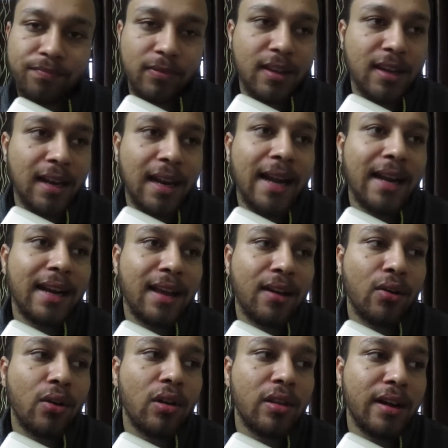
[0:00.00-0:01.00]
collecting
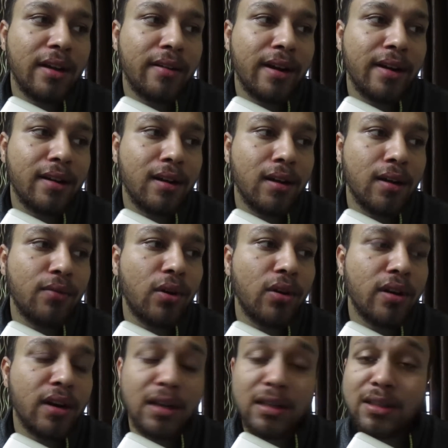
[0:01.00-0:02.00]
all that red colored
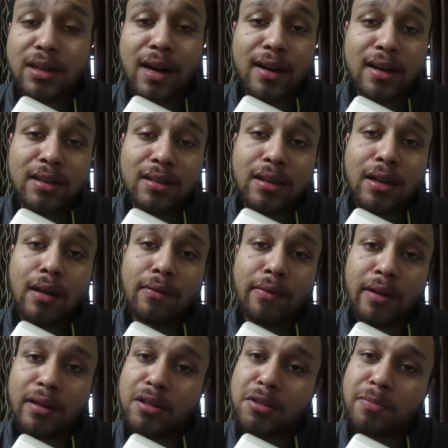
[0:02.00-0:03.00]
water inside itself
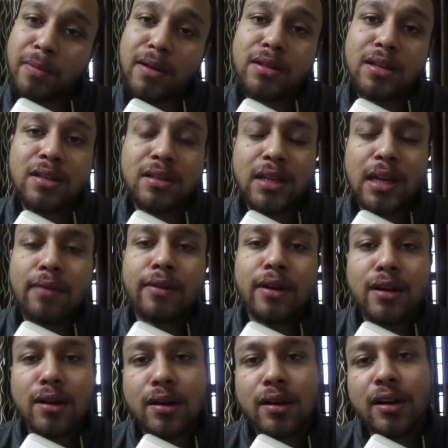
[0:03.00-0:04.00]
and the sponge itself will
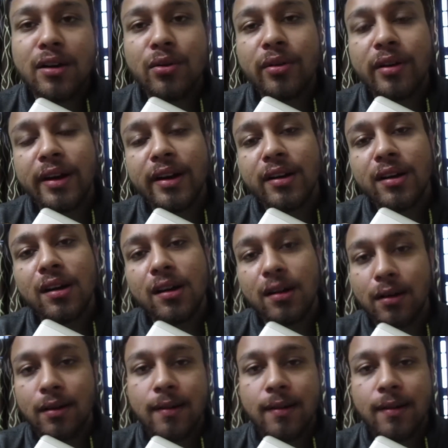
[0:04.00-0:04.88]
turn into red color